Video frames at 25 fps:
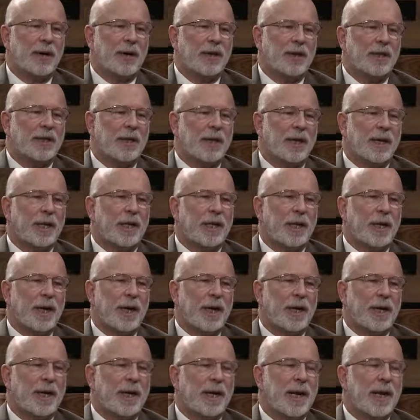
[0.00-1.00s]

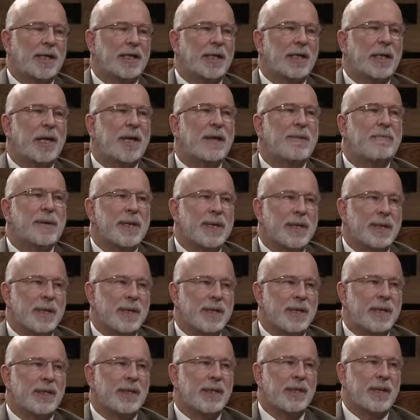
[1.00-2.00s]
articulated as
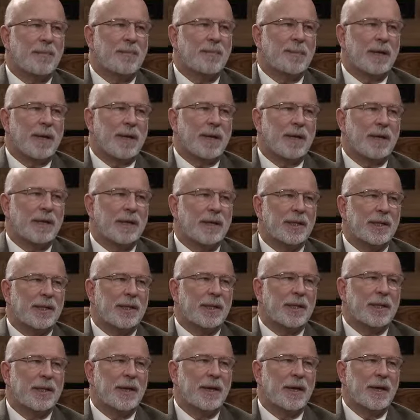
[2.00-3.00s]
limited to some things.